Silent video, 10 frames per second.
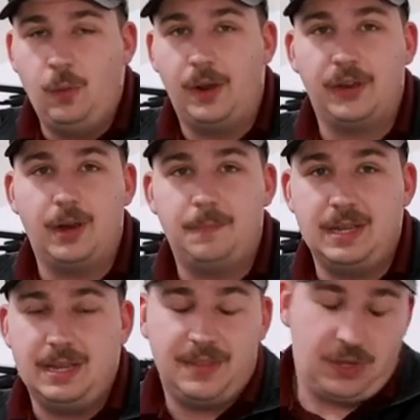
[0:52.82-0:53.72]
Whether it
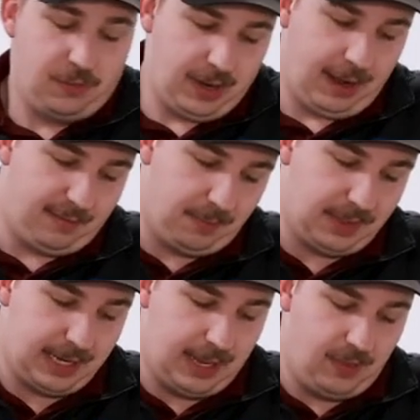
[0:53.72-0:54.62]
be that you've got
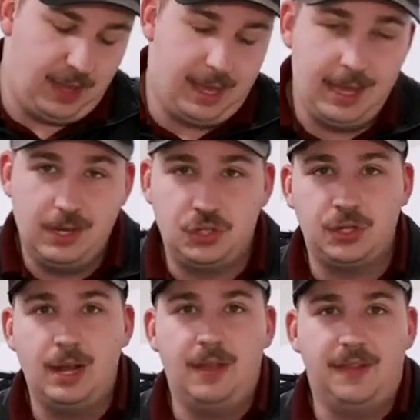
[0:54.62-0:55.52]
something in the hitch